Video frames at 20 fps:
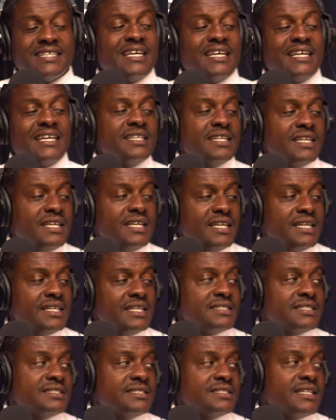said to the
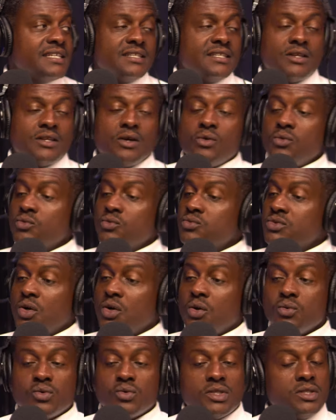kids is said don't
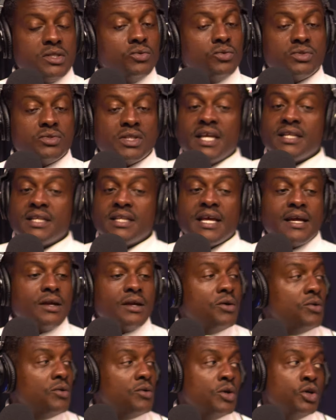don't don't think that
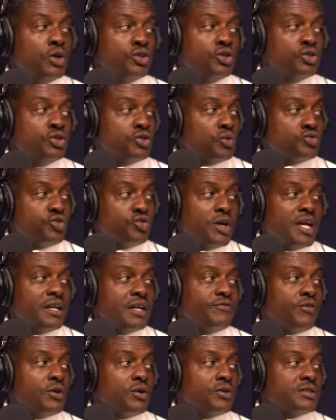going don't
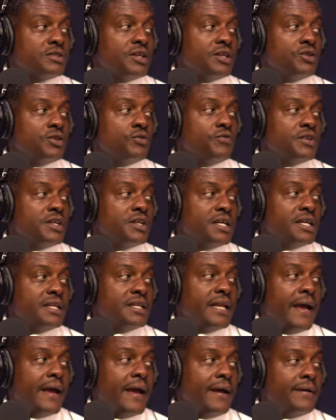transfer thinking you're finna
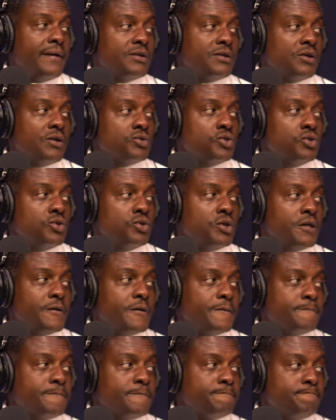get that. Don't do
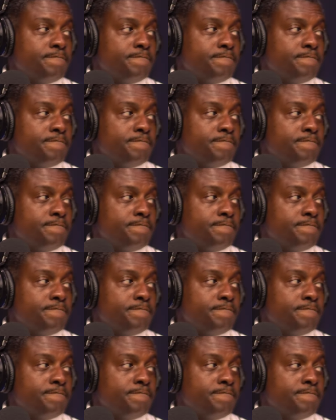it.